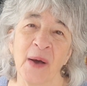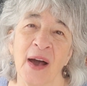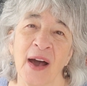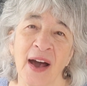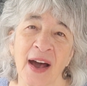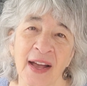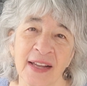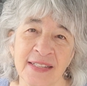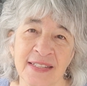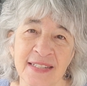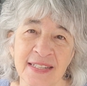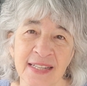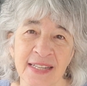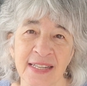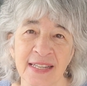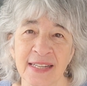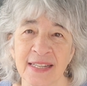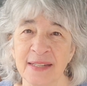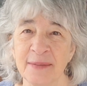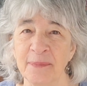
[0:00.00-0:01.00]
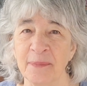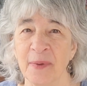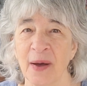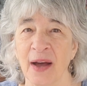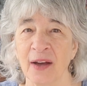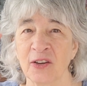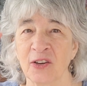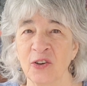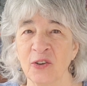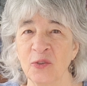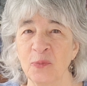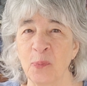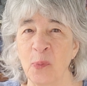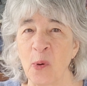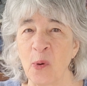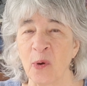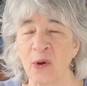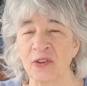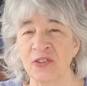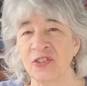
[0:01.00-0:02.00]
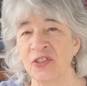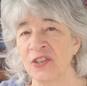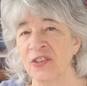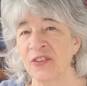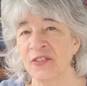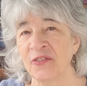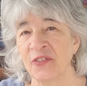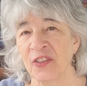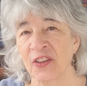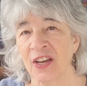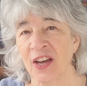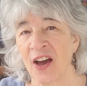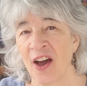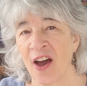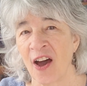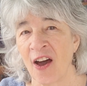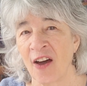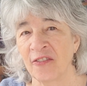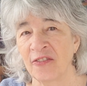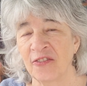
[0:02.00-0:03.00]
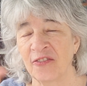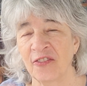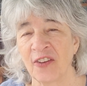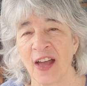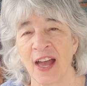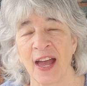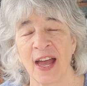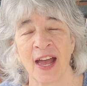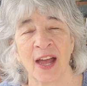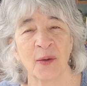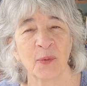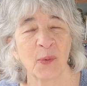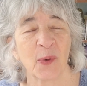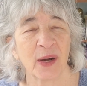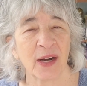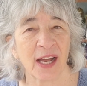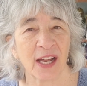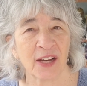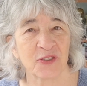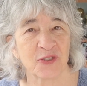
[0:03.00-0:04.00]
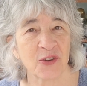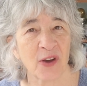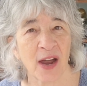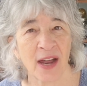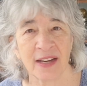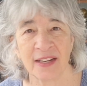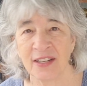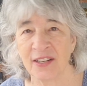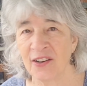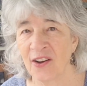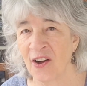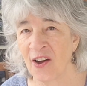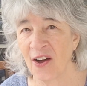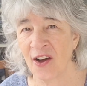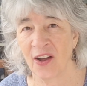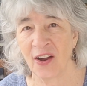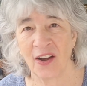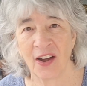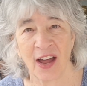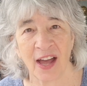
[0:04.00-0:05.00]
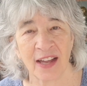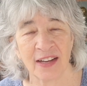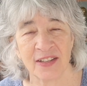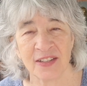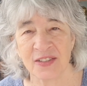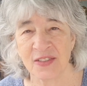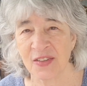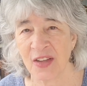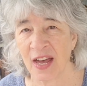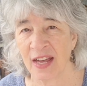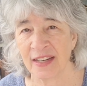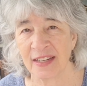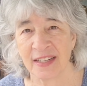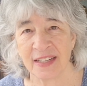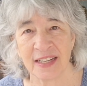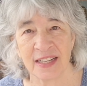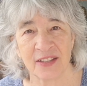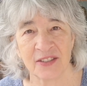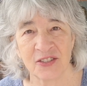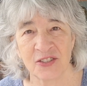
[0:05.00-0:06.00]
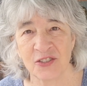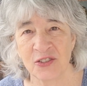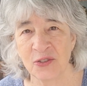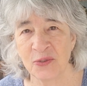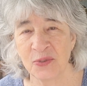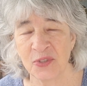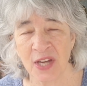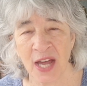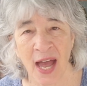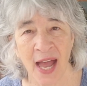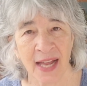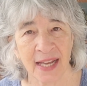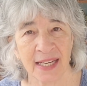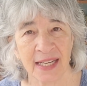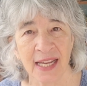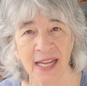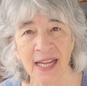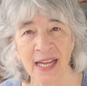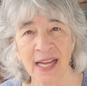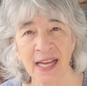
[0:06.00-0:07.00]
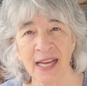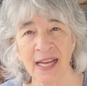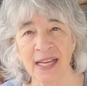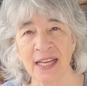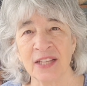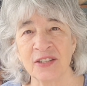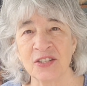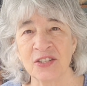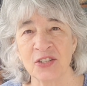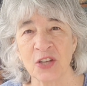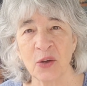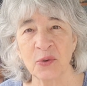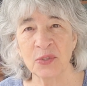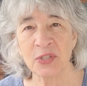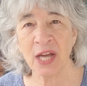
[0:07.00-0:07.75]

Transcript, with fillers: I did a good portion of the cuff, and when I tried it on, I decided it's too tight. It's so